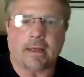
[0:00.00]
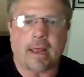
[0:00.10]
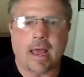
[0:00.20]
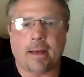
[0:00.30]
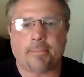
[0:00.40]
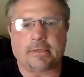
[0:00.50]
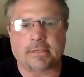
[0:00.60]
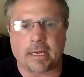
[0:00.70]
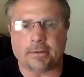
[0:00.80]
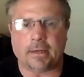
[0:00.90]
that app. It's
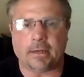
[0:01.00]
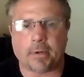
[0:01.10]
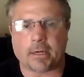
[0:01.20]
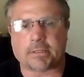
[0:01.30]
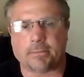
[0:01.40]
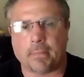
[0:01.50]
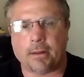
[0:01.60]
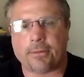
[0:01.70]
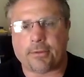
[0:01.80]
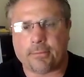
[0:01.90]
$19 a
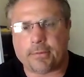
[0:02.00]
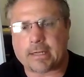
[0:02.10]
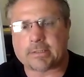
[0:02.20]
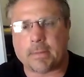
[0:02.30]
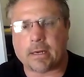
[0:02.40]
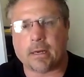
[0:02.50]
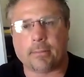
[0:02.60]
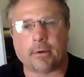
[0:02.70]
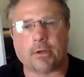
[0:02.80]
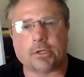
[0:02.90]
month. That's my
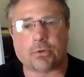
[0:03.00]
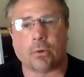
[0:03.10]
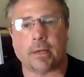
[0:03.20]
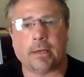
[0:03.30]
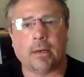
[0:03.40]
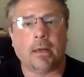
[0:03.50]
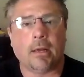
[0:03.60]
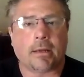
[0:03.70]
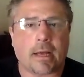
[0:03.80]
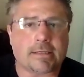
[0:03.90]
number to join.
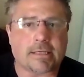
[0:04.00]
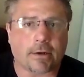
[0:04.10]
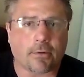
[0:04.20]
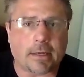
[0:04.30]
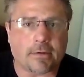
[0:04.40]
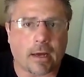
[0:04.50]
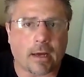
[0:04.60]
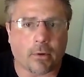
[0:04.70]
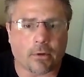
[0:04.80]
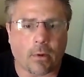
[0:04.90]
Guys, I had a great
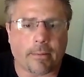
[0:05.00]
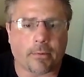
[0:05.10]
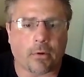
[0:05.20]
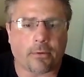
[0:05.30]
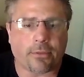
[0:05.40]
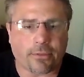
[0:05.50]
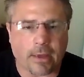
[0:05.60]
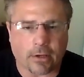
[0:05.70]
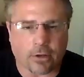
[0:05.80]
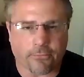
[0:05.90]
time on the webinar.
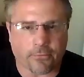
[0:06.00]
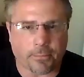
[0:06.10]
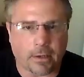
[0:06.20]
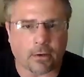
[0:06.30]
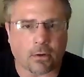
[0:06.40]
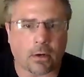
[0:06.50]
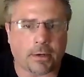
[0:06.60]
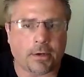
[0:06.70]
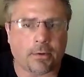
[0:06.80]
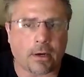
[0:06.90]
Thank you for being
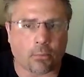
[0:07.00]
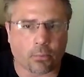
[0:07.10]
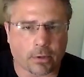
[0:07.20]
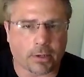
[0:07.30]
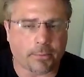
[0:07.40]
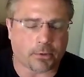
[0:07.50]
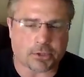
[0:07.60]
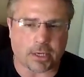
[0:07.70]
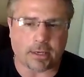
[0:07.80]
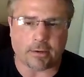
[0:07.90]
on here. I really
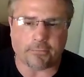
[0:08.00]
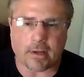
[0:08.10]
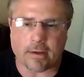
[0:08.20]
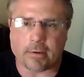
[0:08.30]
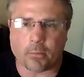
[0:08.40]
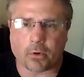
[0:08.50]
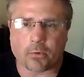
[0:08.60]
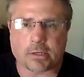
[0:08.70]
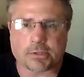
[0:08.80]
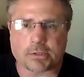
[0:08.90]
appreciate it. If you have any more
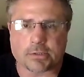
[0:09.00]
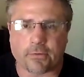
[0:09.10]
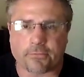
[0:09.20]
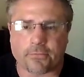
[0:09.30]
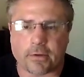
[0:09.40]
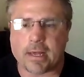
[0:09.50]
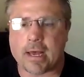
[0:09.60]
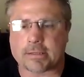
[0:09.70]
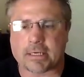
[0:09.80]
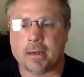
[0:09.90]
questions, feel free to
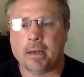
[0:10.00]
ask.